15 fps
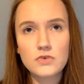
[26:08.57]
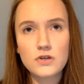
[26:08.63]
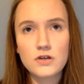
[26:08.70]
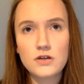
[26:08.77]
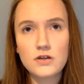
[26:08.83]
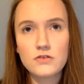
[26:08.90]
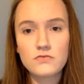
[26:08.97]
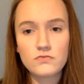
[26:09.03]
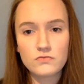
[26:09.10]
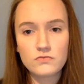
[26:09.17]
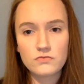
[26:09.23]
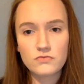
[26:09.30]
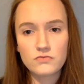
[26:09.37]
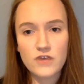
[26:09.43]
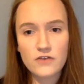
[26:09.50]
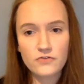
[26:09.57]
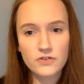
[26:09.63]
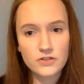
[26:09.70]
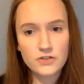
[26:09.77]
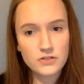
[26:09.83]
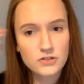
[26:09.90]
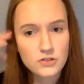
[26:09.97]
in
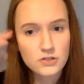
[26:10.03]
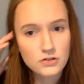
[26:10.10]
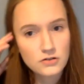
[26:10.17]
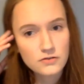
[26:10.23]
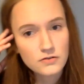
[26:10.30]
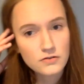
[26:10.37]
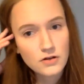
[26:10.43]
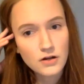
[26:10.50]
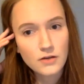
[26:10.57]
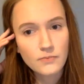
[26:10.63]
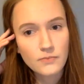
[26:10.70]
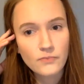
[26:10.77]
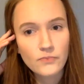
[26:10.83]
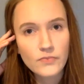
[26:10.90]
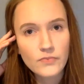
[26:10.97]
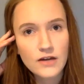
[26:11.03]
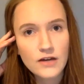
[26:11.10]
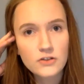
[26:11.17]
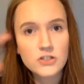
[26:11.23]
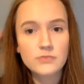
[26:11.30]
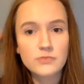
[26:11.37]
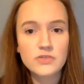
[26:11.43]
reference to
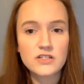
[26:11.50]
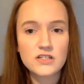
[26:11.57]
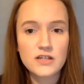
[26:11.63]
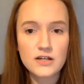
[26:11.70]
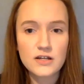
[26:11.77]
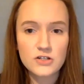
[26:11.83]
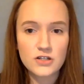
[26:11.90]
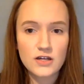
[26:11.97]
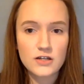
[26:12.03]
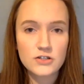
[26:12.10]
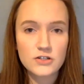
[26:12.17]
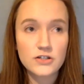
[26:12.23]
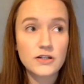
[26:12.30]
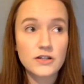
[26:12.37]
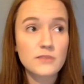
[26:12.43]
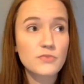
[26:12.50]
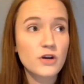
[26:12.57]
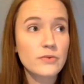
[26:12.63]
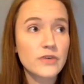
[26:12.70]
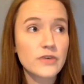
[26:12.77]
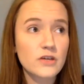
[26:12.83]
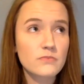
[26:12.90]
LGBT education in
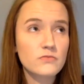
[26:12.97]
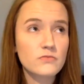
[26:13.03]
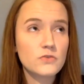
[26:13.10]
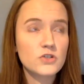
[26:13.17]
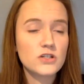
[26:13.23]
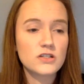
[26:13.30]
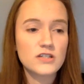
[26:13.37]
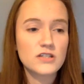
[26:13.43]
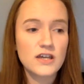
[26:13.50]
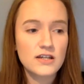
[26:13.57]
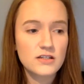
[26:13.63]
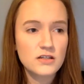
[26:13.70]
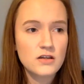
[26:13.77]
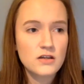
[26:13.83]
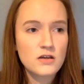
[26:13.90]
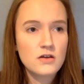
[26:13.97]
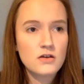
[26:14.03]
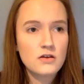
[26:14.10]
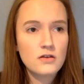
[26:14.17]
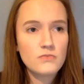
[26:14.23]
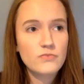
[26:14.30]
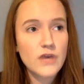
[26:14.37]
Birmingham. She said,
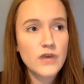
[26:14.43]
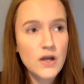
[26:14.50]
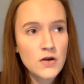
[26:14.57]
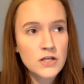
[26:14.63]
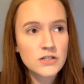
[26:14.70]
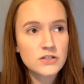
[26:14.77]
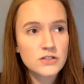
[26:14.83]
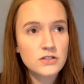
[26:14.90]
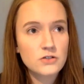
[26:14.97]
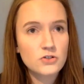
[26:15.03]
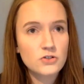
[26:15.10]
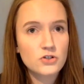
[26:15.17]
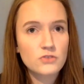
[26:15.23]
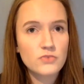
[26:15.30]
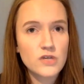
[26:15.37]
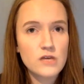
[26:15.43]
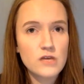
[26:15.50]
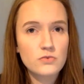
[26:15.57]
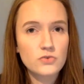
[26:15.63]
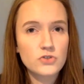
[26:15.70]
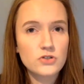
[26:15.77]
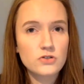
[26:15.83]
parents should be
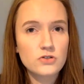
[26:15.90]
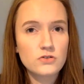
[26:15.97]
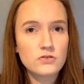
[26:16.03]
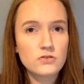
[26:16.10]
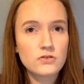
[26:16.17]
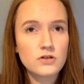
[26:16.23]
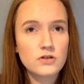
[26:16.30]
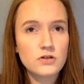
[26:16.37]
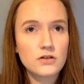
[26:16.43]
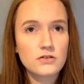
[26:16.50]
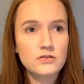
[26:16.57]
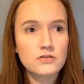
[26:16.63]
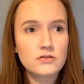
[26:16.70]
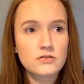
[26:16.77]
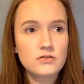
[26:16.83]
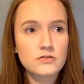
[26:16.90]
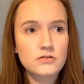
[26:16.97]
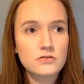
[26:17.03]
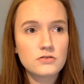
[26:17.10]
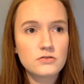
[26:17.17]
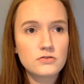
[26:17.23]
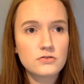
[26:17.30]
able to
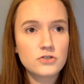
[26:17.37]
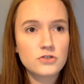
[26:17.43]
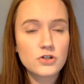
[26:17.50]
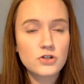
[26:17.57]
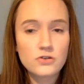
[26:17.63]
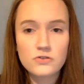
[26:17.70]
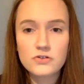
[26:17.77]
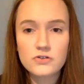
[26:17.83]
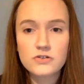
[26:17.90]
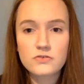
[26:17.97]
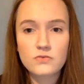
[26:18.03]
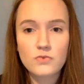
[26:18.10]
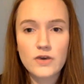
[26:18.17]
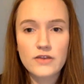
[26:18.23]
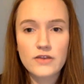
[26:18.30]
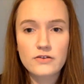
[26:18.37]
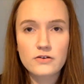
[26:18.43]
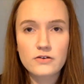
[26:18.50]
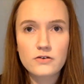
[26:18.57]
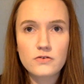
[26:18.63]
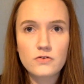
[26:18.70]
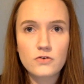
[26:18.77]
choose
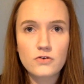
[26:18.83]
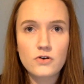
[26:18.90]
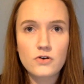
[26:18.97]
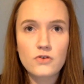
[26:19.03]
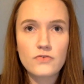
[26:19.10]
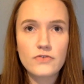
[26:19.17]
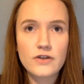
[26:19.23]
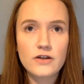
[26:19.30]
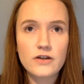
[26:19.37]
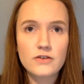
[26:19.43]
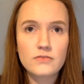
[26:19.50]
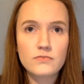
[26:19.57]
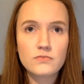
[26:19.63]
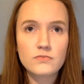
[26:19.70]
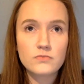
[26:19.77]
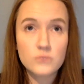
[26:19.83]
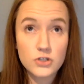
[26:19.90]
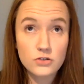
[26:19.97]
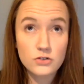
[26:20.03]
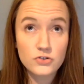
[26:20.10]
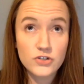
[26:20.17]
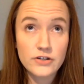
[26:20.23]
whether or not their
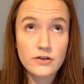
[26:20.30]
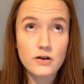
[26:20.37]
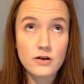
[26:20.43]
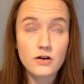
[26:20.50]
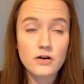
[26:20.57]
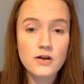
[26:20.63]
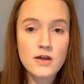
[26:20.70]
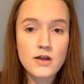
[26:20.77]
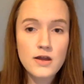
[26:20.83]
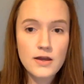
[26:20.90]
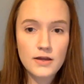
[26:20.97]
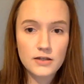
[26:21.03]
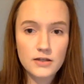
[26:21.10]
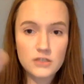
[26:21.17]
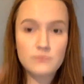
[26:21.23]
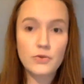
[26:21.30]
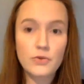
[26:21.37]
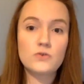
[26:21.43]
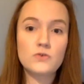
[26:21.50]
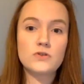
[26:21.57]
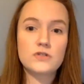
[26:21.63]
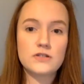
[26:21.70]
children are
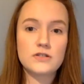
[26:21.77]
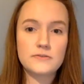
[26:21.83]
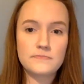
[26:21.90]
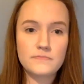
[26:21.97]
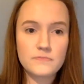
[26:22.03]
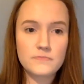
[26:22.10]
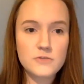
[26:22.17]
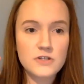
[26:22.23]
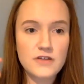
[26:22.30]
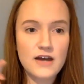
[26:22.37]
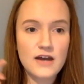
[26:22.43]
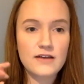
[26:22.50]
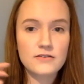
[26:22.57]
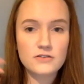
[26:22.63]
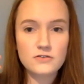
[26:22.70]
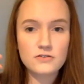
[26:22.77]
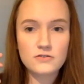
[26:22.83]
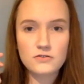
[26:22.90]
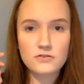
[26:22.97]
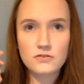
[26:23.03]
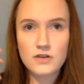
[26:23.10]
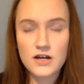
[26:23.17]
exposed to that
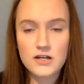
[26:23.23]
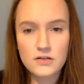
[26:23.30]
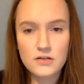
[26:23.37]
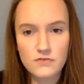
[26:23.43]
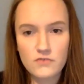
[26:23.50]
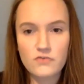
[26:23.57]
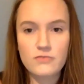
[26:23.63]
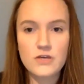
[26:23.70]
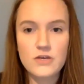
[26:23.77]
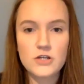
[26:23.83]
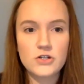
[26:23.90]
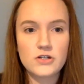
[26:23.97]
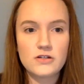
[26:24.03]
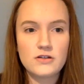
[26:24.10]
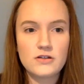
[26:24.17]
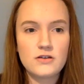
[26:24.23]
kind of information.